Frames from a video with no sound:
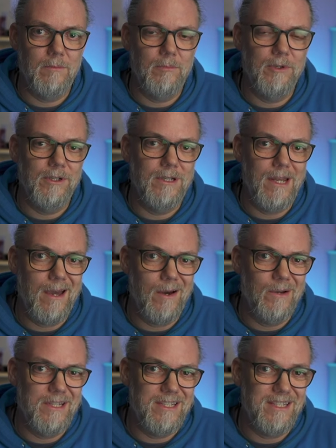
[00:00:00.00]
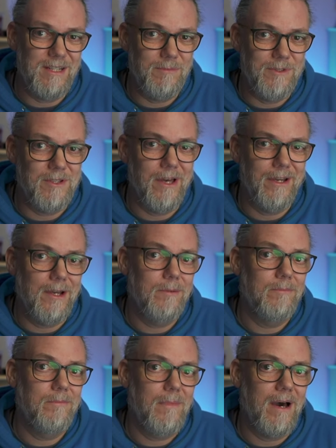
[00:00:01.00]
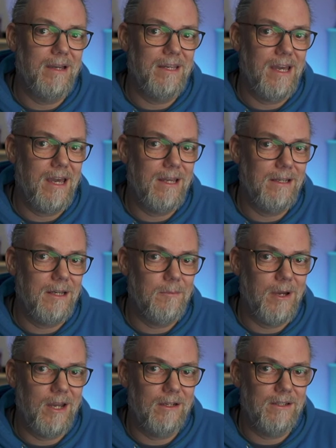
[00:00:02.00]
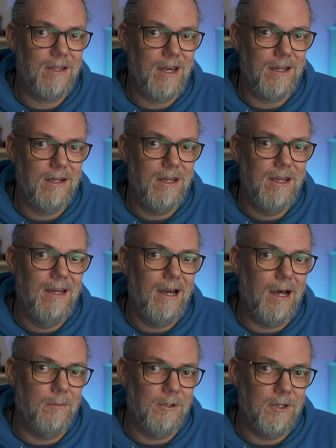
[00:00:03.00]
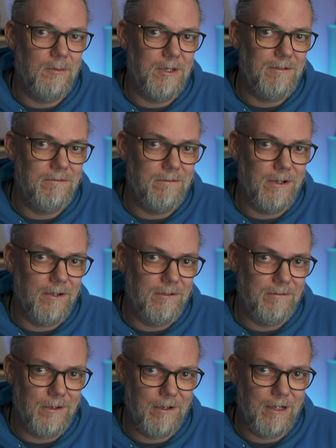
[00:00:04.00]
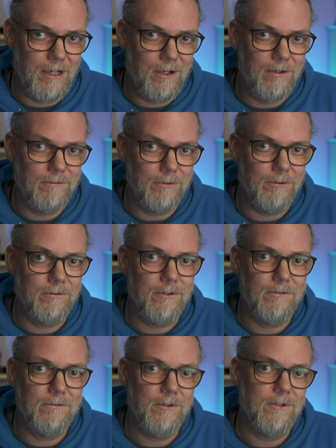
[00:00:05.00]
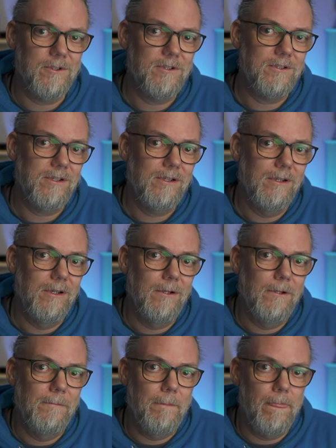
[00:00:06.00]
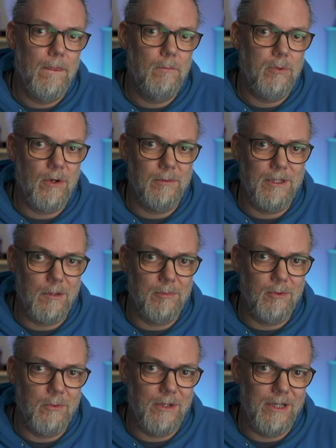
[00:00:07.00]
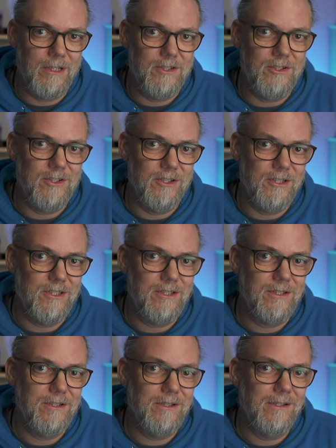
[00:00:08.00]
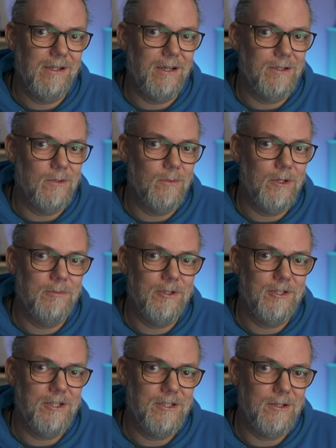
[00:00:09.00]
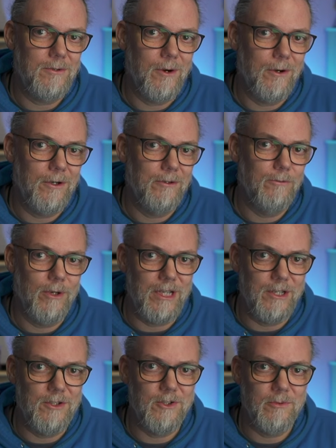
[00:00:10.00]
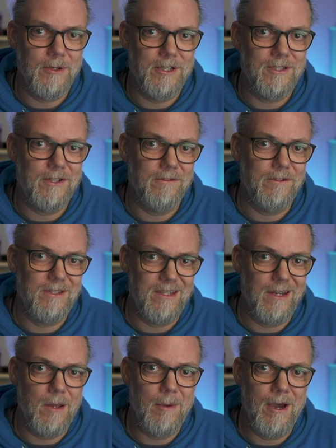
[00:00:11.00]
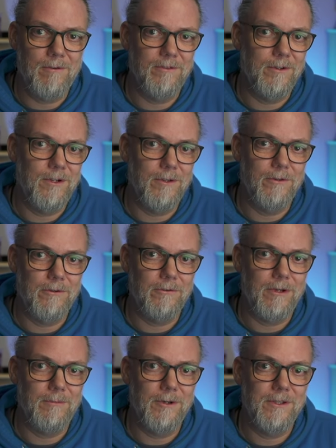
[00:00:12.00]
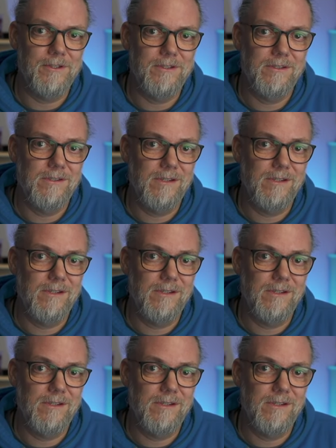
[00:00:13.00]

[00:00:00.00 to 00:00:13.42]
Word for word: But now it seems like I I can get back to that. I'm going to be very very careful for the first probably couple of weeks just I don't want to push it too hard and re injure myself because then I'm out for another three months.